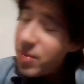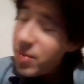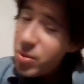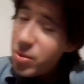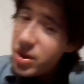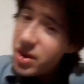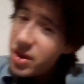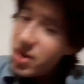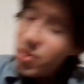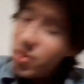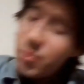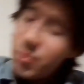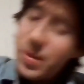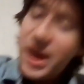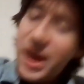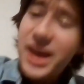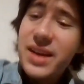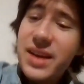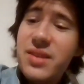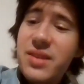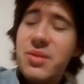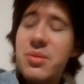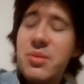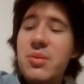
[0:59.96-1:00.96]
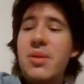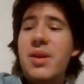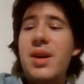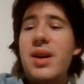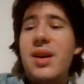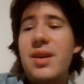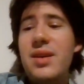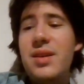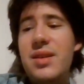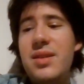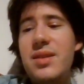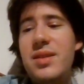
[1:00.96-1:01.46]
I want to go back
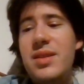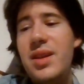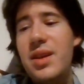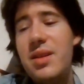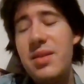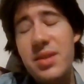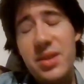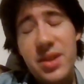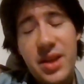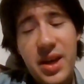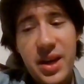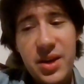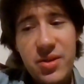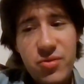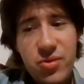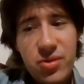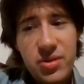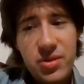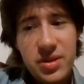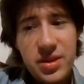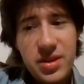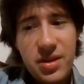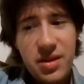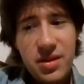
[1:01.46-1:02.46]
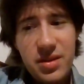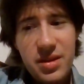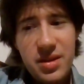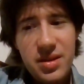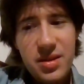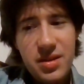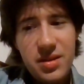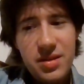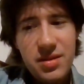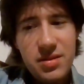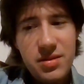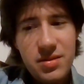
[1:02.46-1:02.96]
to Nicolas Cage for a start.
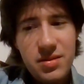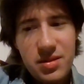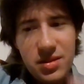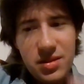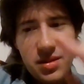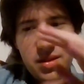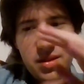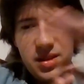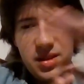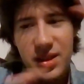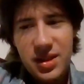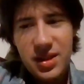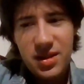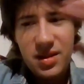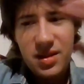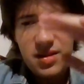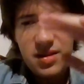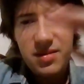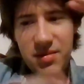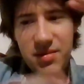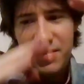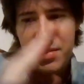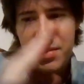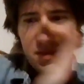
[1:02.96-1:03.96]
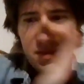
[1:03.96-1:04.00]
It's just like the